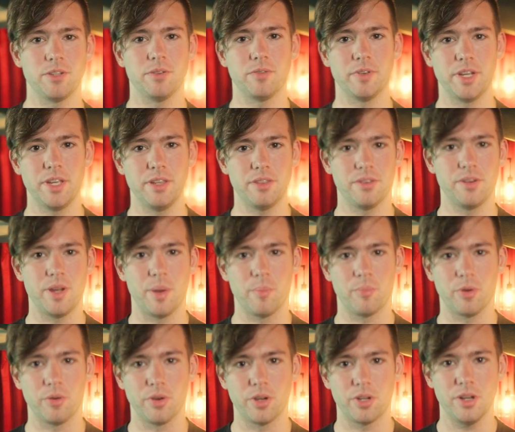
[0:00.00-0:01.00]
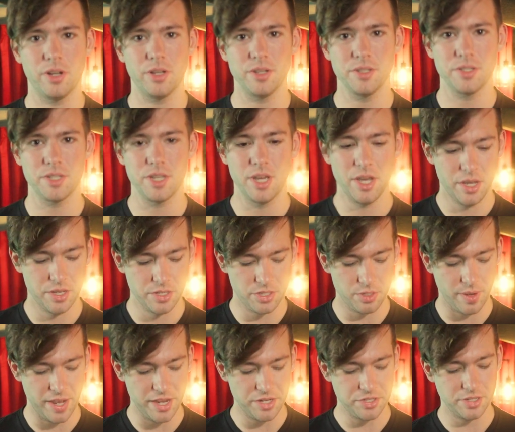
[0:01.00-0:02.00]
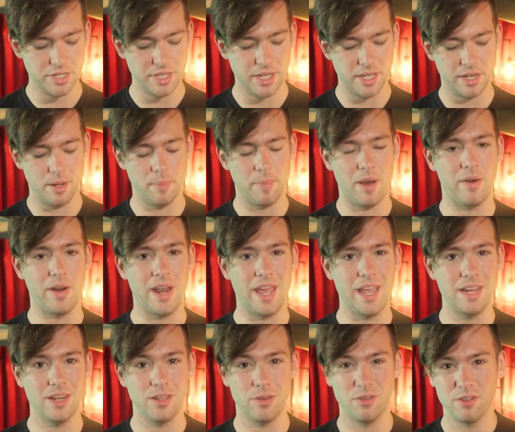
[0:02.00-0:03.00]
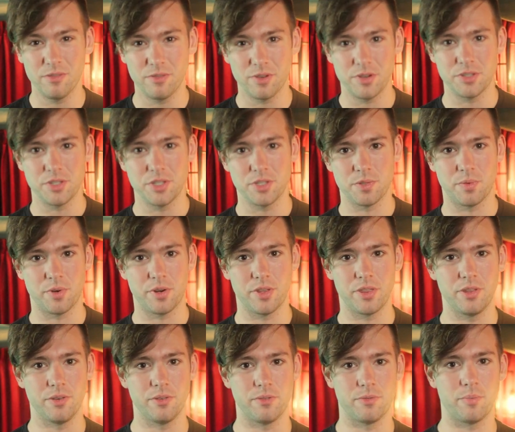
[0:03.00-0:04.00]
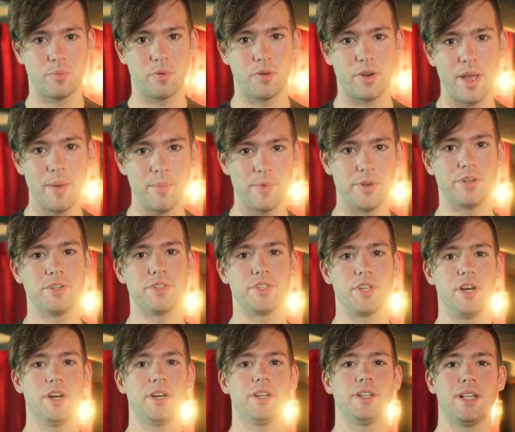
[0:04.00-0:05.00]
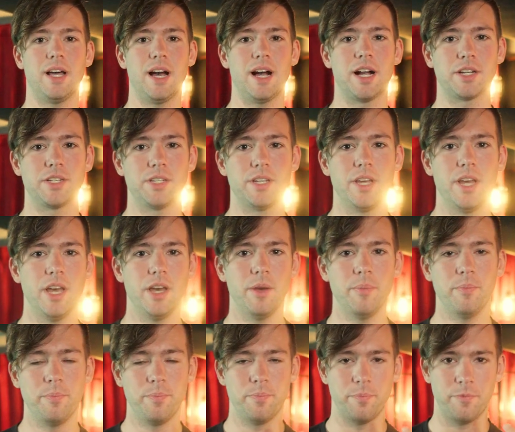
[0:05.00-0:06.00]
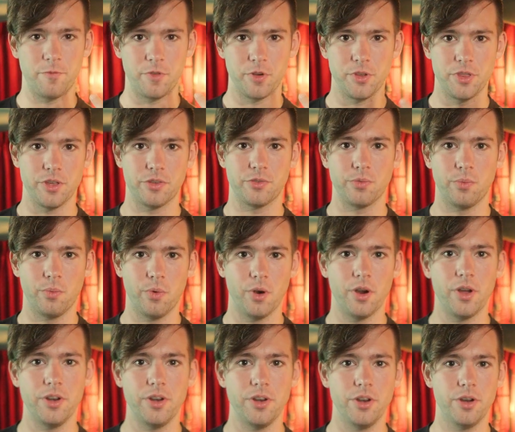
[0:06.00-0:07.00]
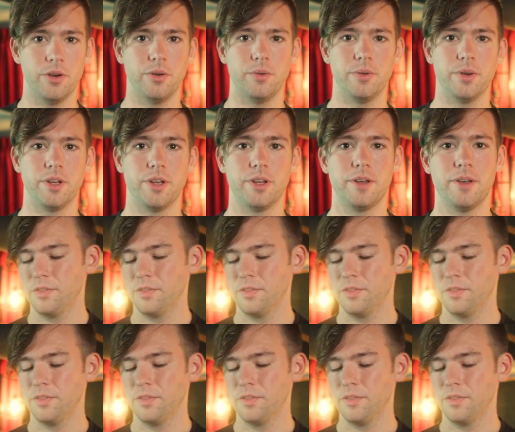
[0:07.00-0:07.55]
over Ethernet protocols. So I actually get about 8 universes worth of parameters unlocked for this one node.